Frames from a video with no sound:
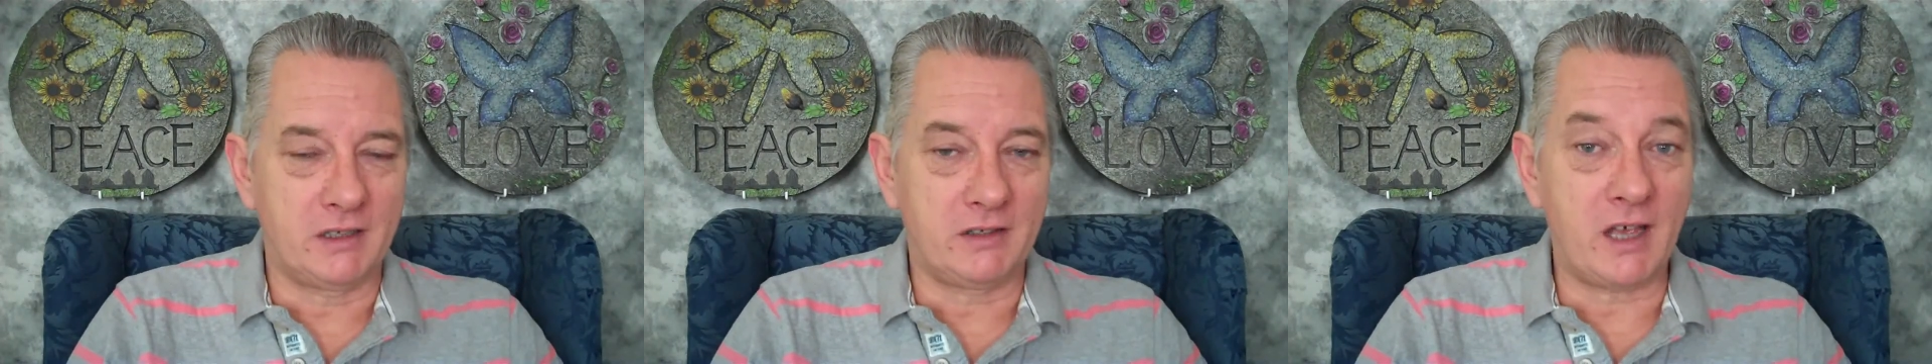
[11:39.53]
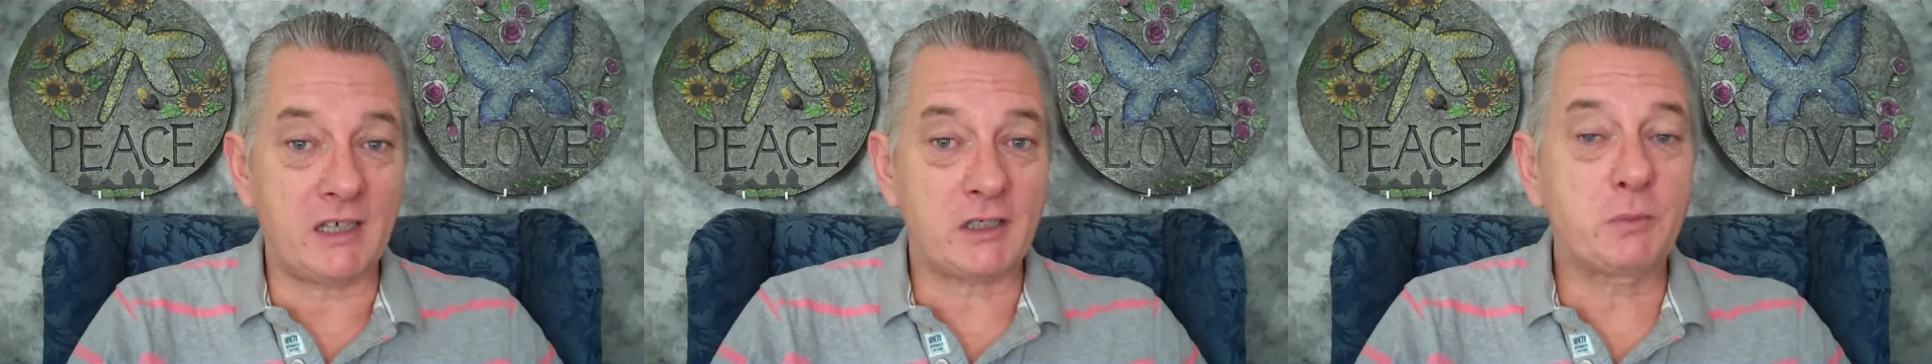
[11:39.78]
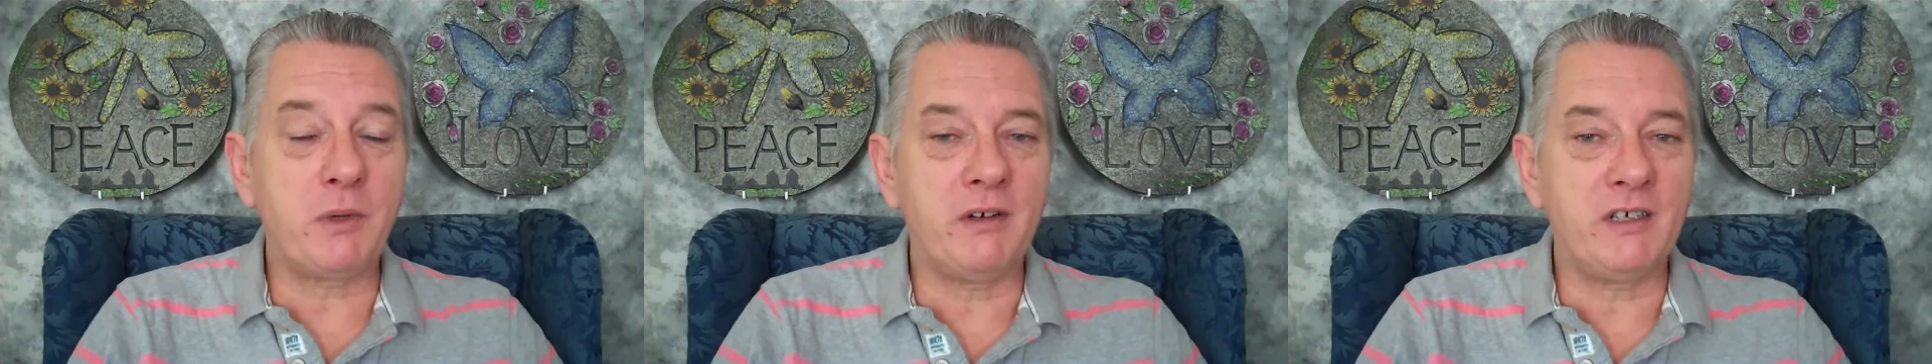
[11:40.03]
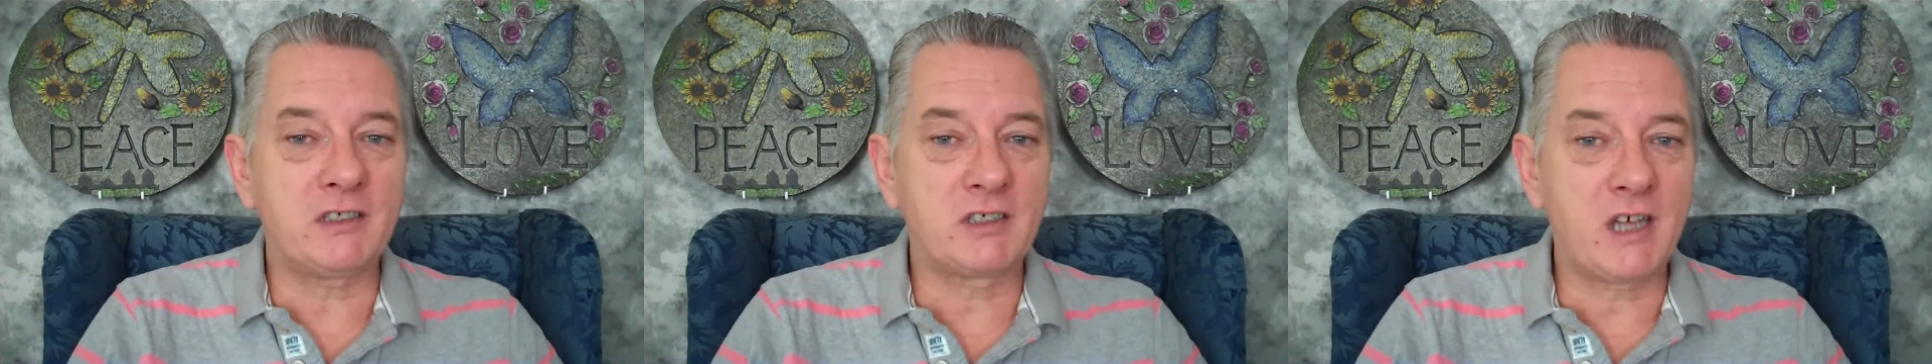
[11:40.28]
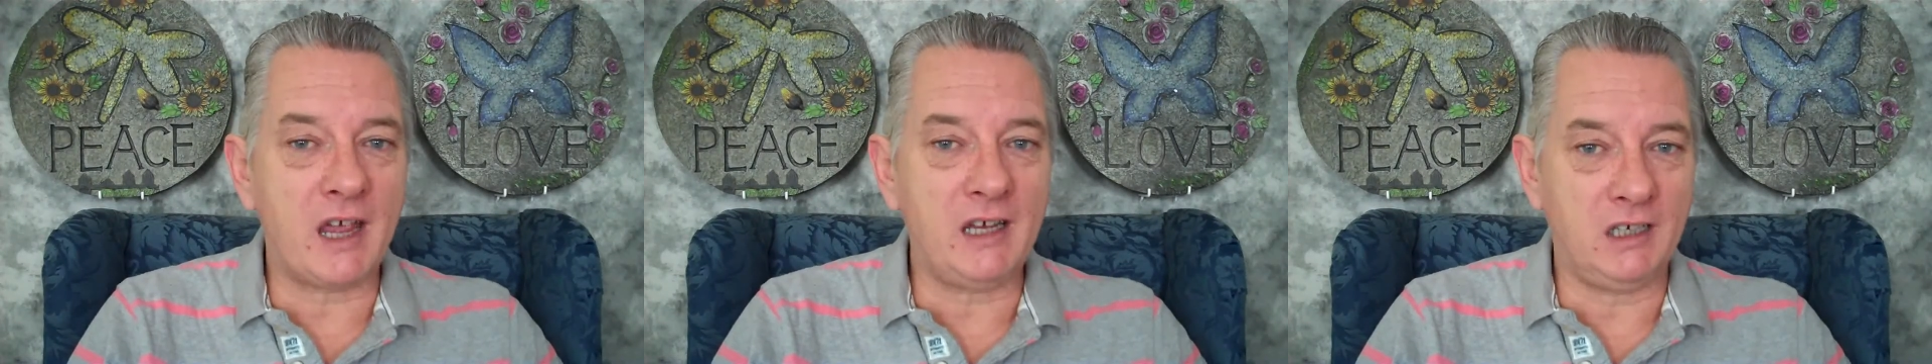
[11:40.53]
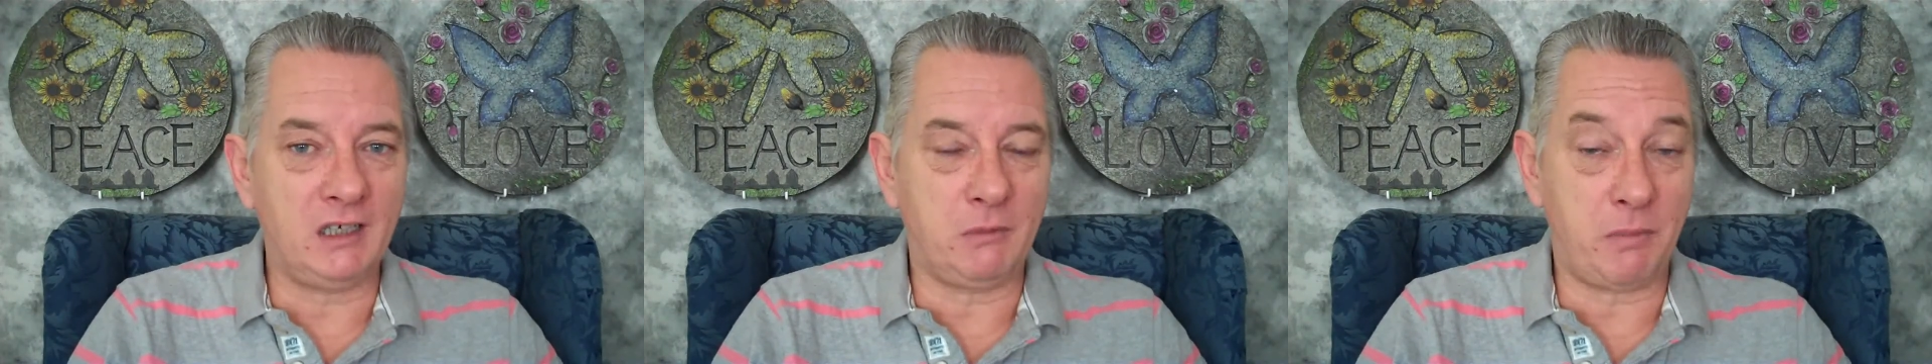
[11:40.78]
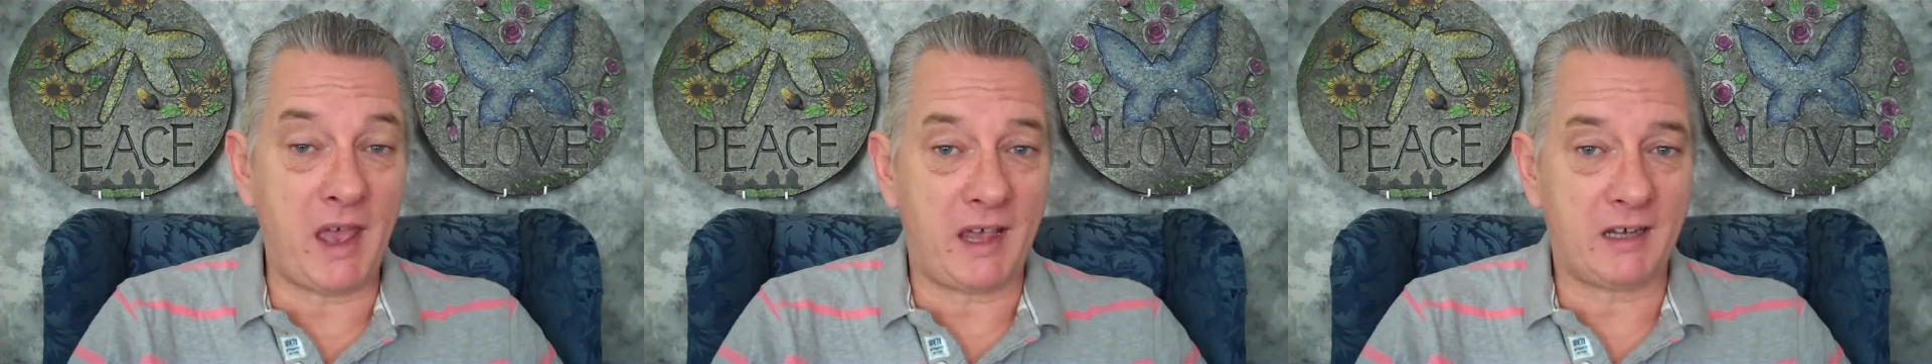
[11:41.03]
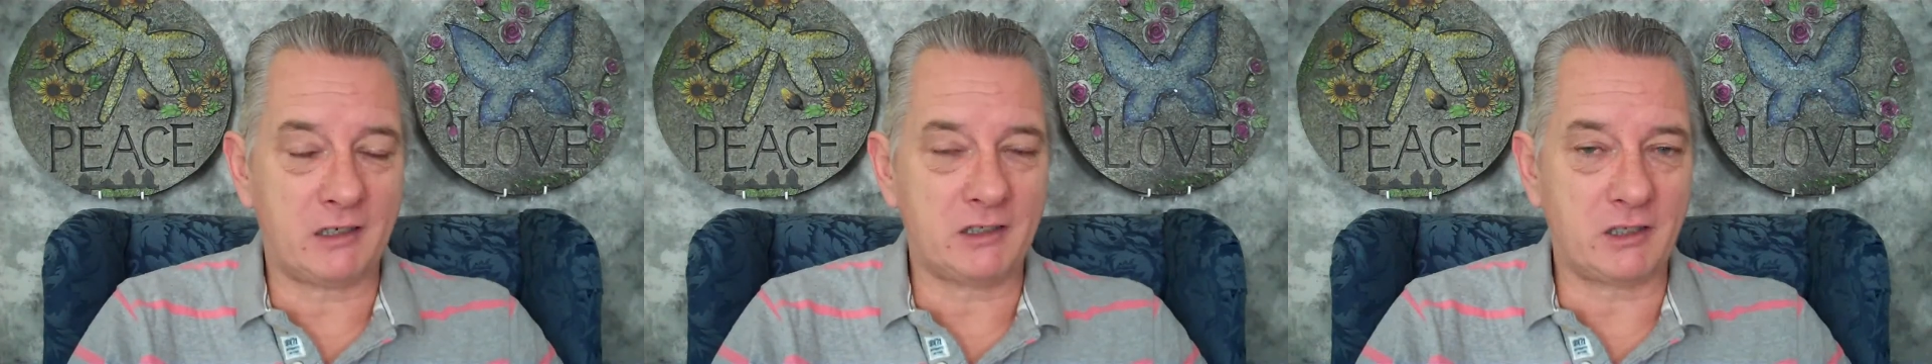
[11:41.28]
that spirit is gaining
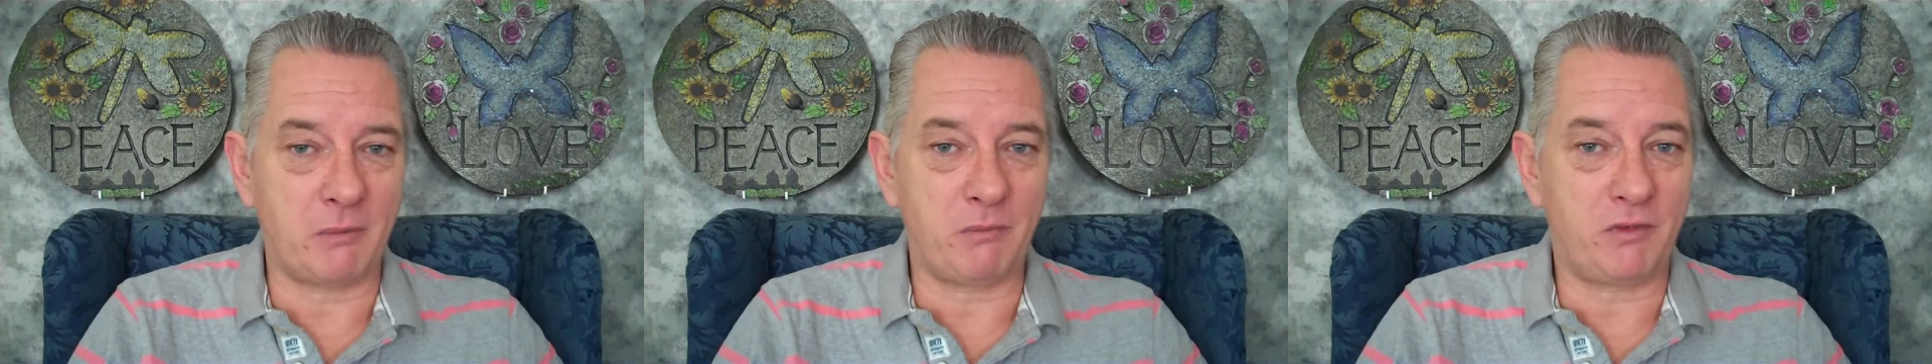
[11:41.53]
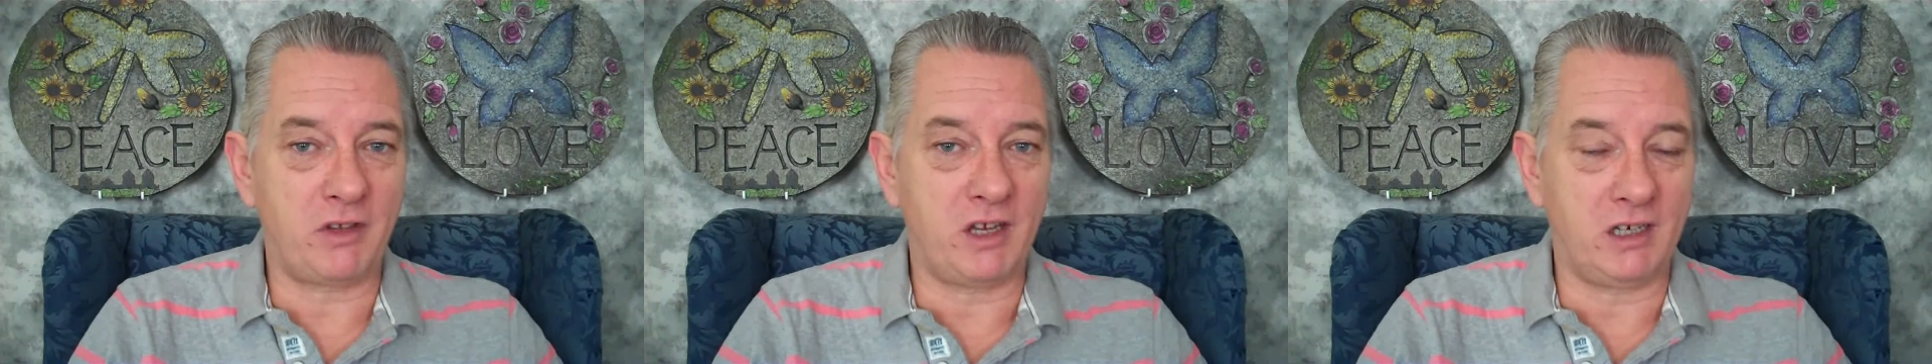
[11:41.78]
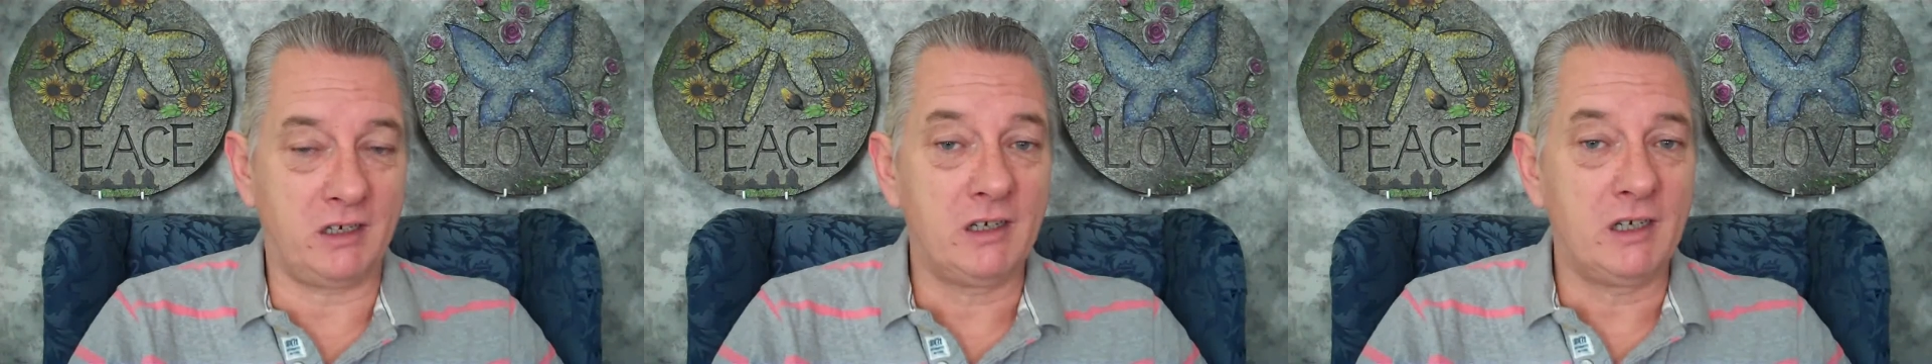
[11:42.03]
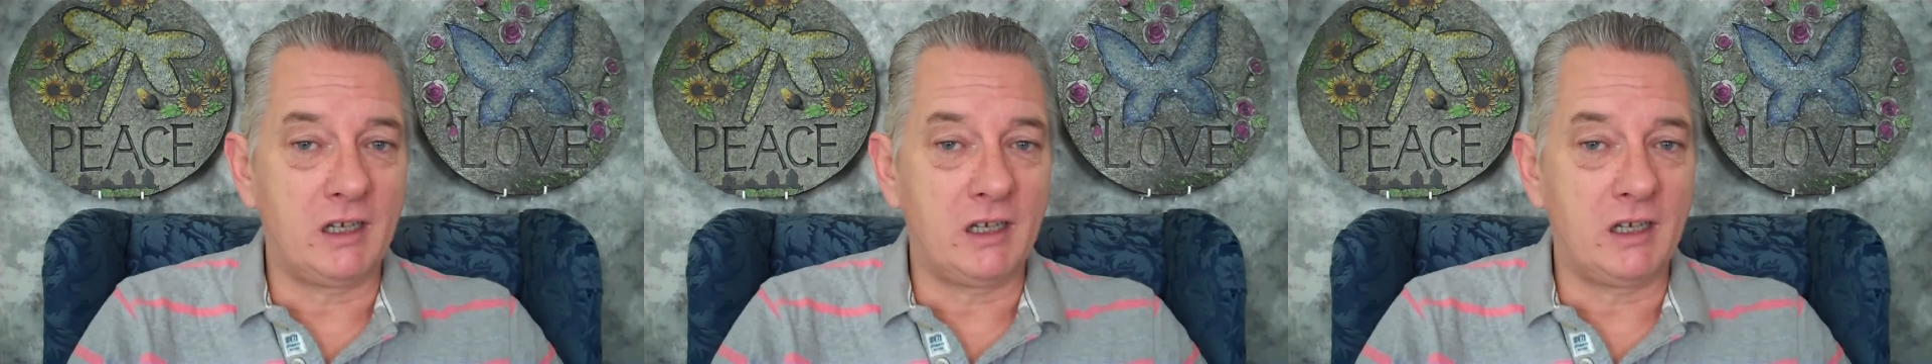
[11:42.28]
back something.